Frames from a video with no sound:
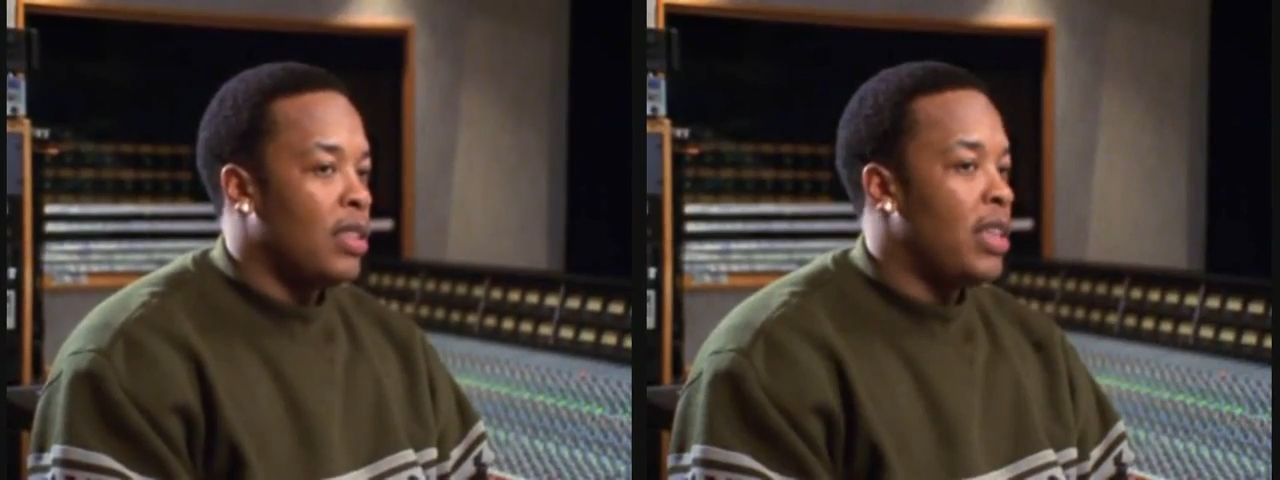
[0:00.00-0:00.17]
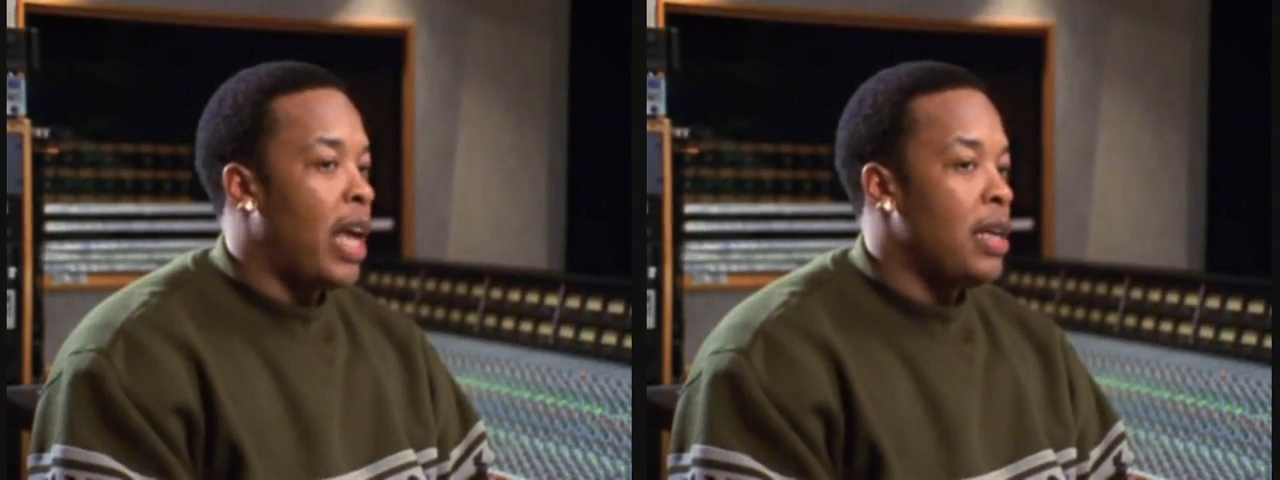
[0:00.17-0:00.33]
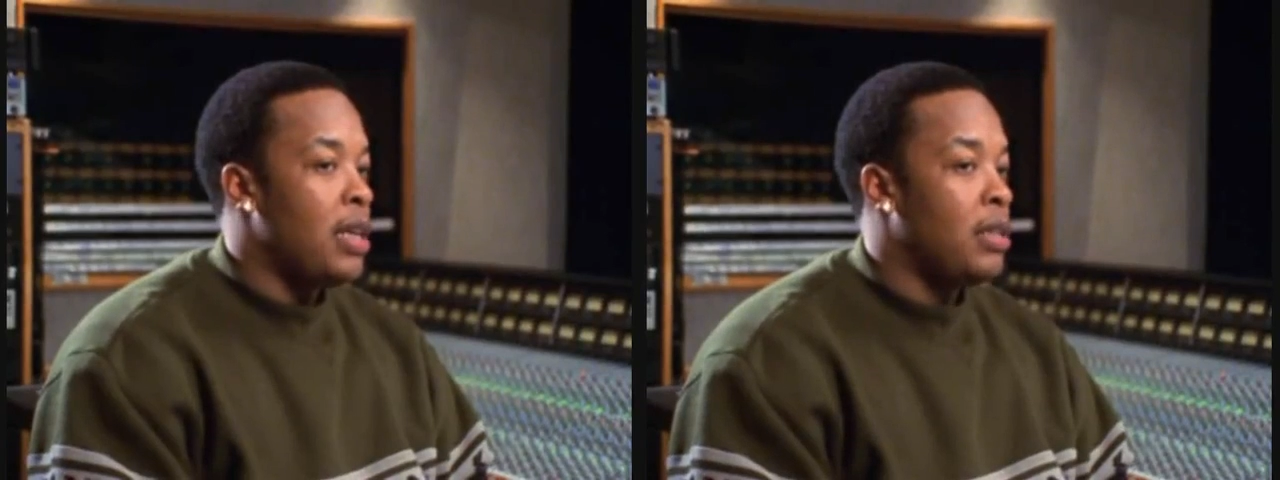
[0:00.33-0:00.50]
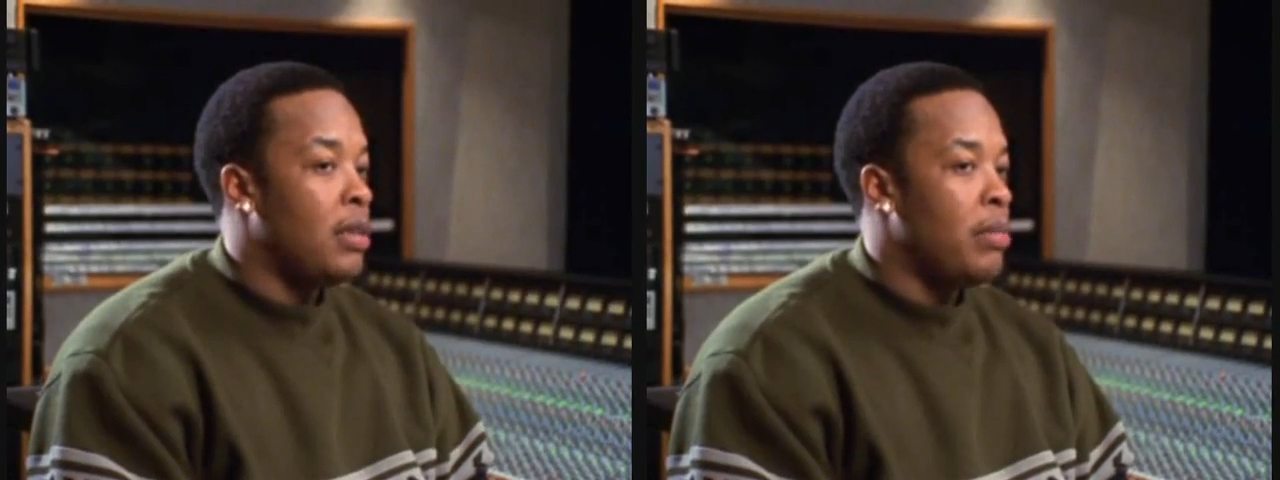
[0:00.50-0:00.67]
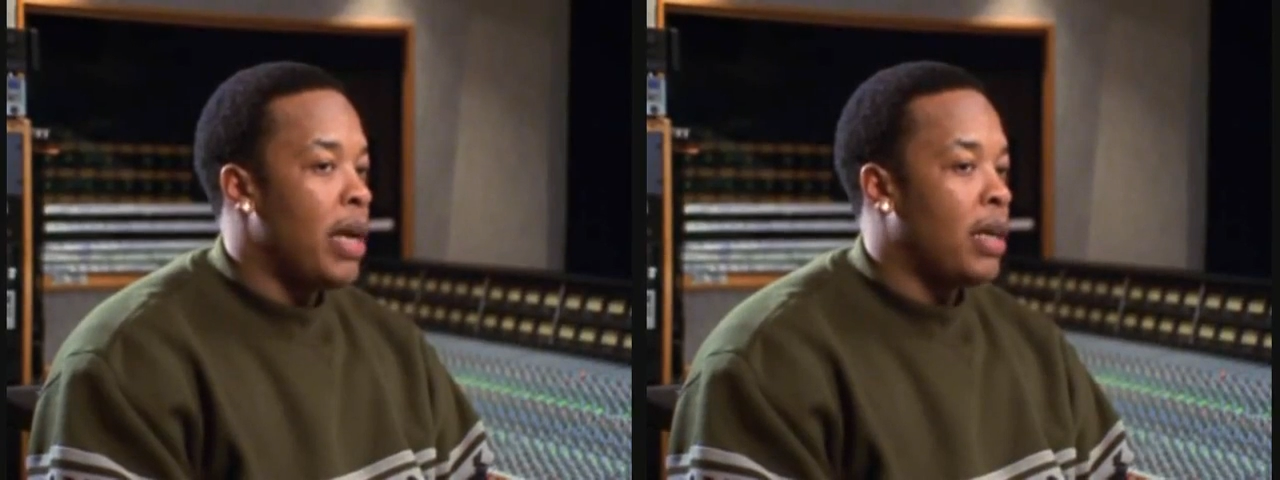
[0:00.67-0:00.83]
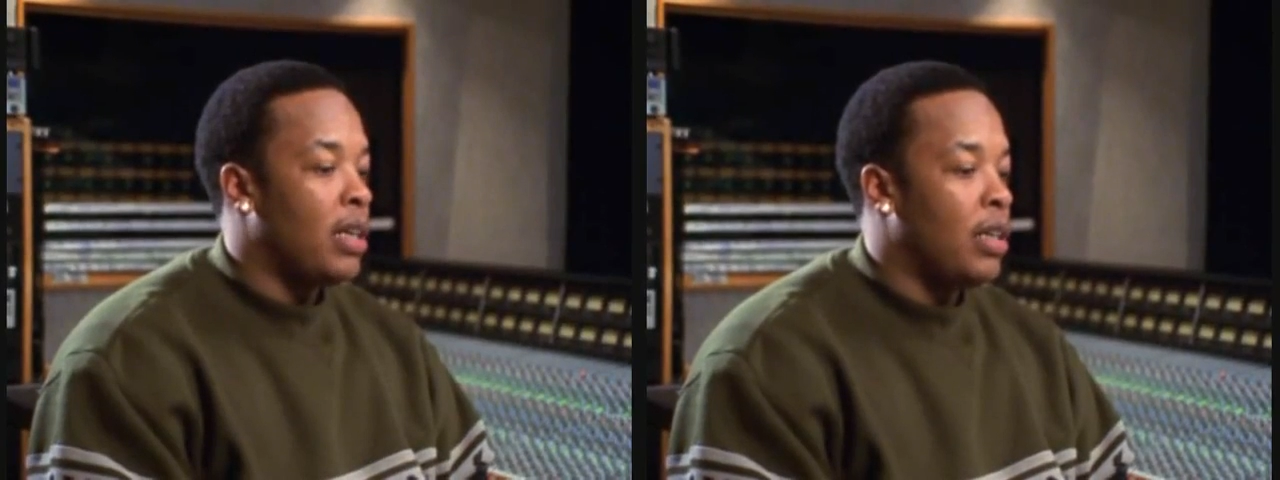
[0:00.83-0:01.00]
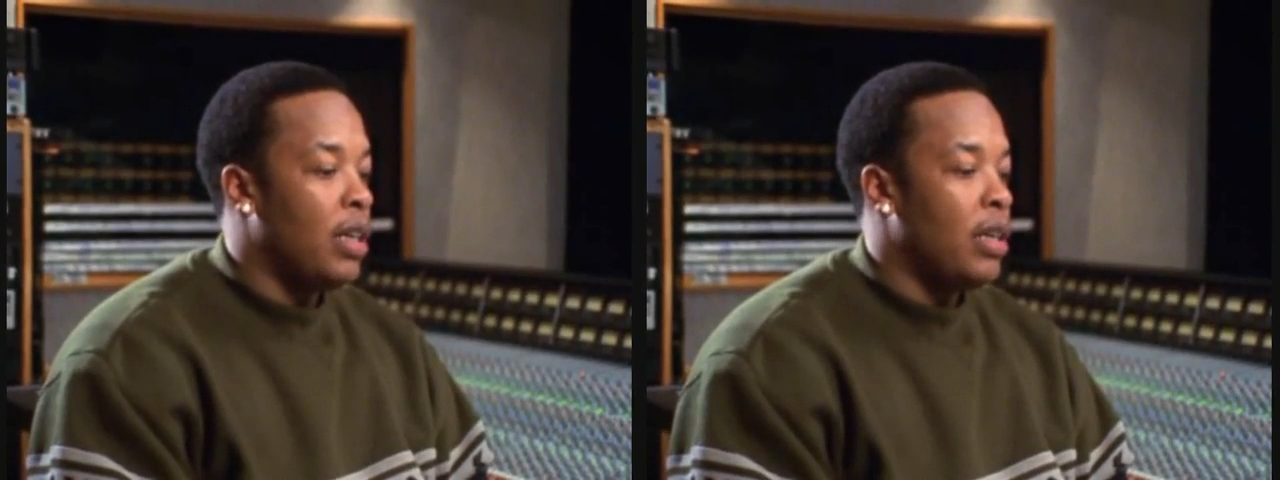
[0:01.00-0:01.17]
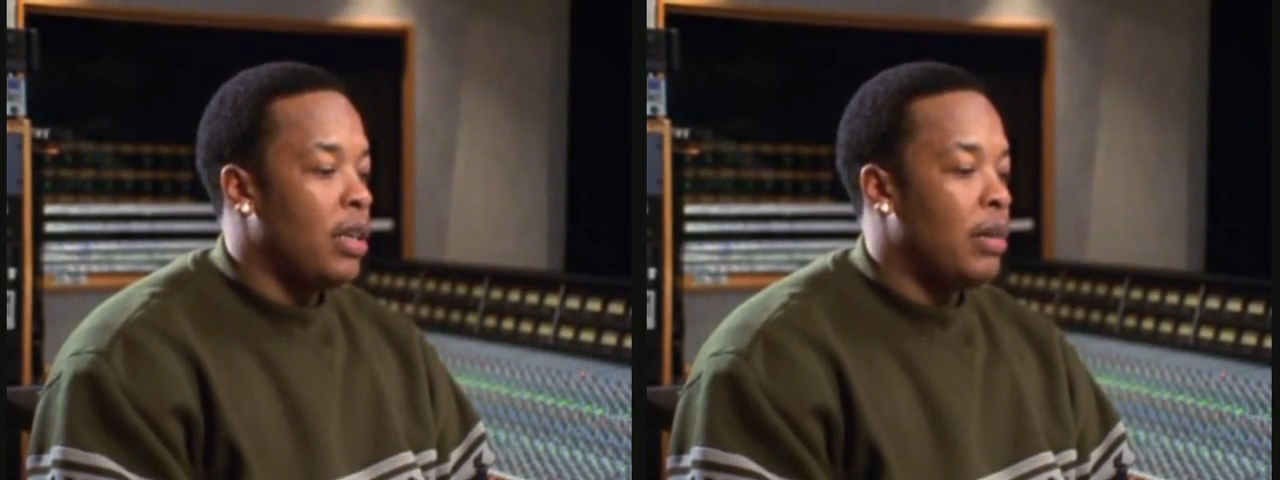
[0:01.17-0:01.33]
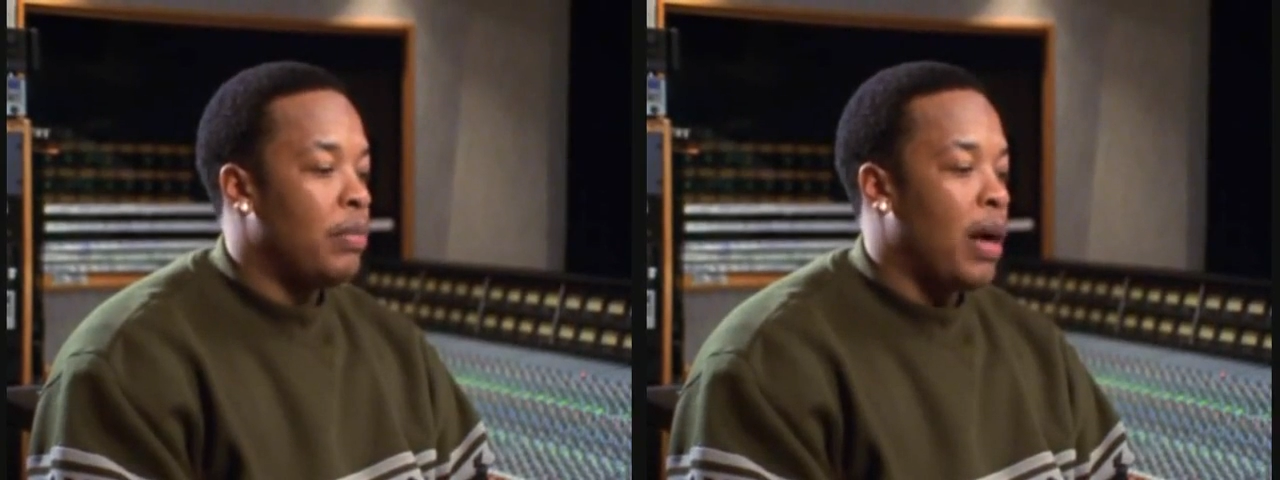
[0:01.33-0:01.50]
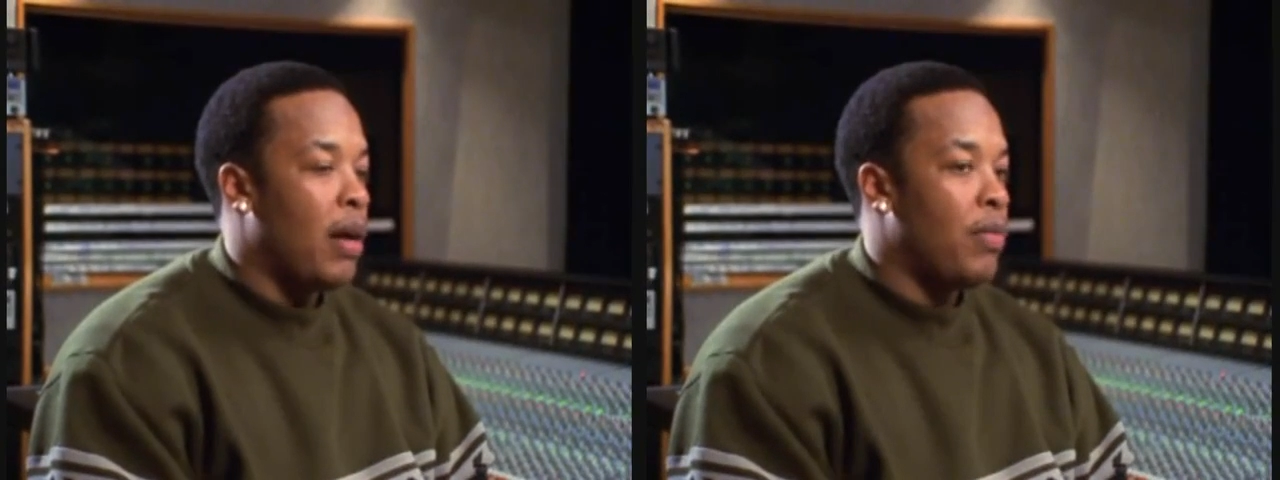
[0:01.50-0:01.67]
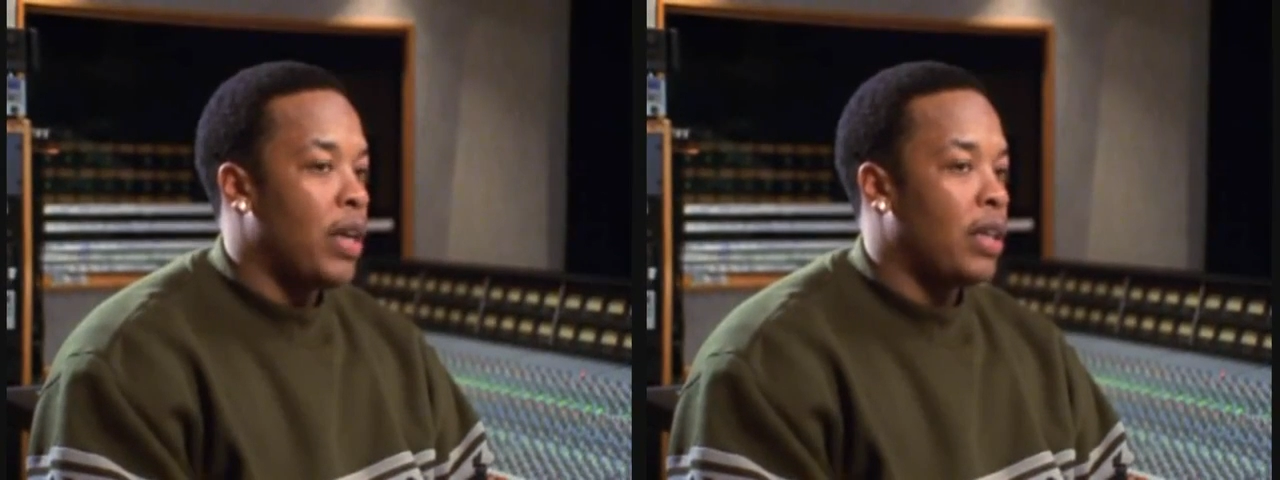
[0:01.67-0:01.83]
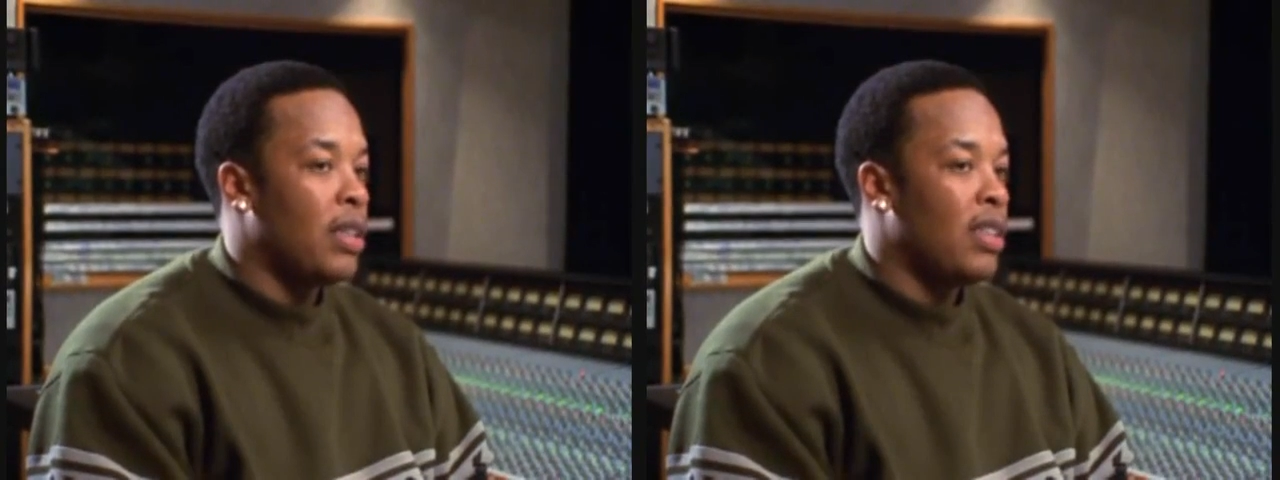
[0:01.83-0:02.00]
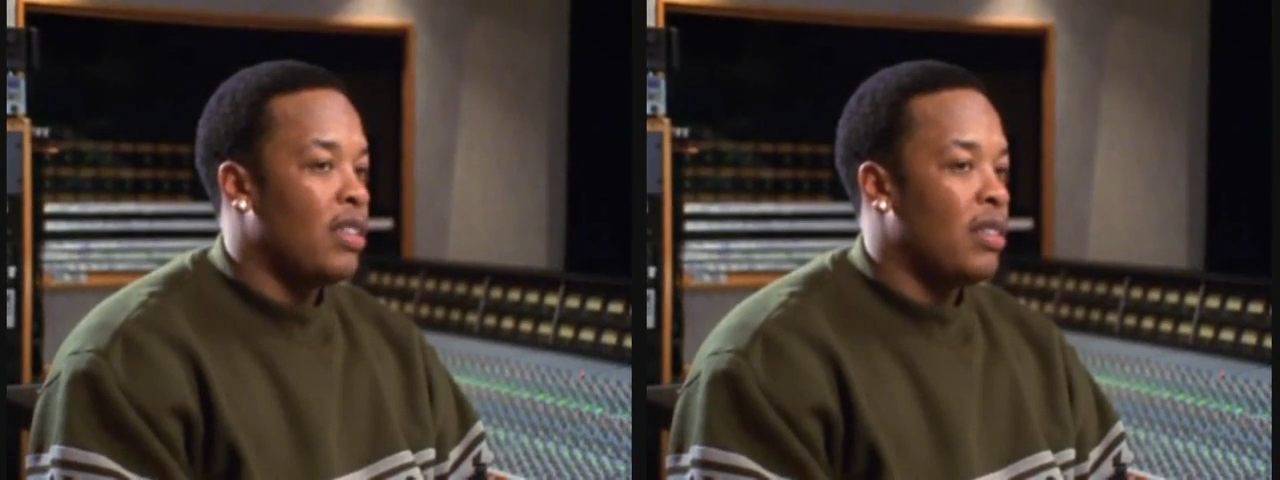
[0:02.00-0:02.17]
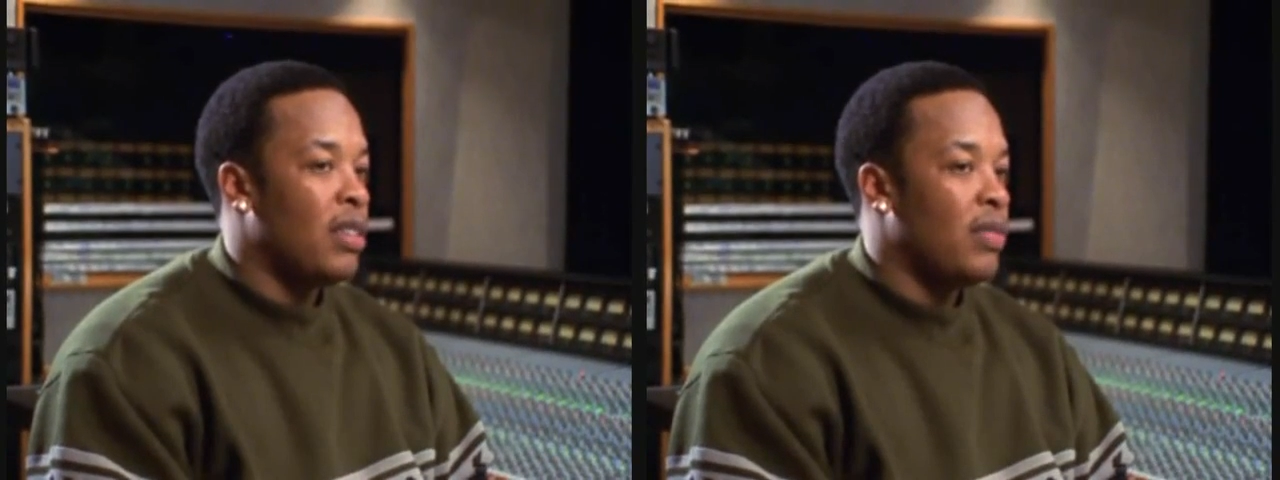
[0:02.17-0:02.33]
It's not easy to make a good hip-hop record,